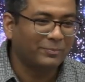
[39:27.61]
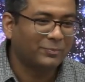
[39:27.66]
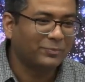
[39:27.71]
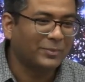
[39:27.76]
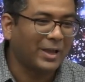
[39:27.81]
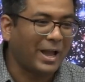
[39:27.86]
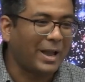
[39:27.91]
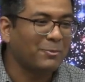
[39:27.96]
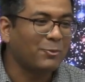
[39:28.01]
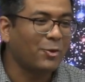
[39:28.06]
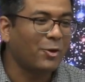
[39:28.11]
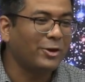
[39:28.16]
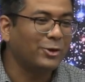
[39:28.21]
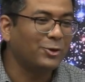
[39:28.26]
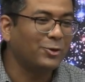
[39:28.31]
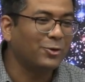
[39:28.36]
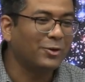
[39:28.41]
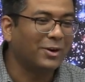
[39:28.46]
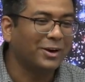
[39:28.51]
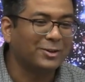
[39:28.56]
I'm going to
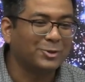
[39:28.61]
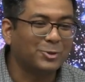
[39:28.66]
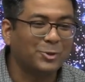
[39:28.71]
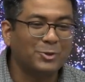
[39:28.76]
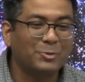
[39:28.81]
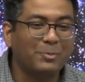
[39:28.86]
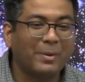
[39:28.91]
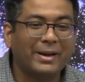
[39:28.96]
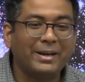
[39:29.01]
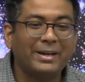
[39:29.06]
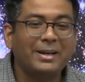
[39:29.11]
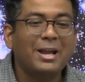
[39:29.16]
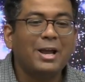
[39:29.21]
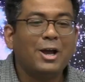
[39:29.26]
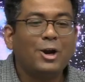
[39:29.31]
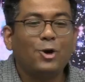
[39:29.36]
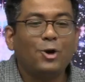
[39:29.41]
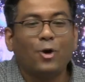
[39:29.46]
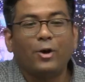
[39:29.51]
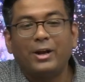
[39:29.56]
switch my
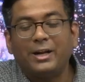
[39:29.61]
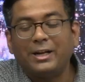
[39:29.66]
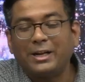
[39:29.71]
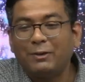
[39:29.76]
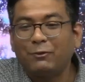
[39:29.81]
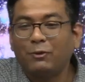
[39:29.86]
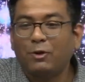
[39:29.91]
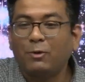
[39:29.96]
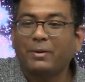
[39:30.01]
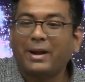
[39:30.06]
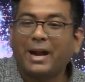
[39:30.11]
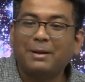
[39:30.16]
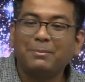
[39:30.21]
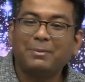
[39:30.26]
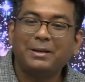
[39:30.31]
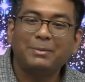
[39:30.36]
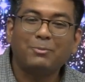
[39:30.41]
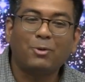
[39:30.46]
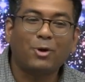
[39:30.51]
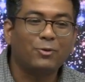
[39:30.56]
loyalty from Cadbury
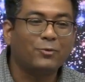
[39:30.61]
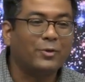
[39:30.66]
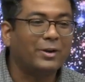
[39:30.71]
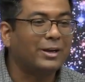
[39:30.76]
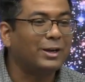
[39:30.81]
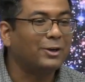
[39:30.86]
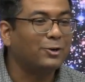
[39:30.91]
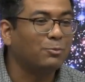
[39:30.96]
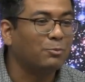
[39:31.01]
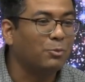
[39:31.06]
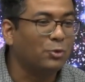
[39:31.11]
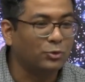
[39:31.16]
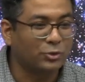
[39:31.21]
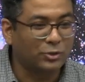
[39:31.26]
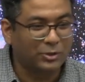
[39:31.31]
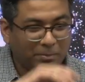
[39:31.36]
Bonvita to Boost.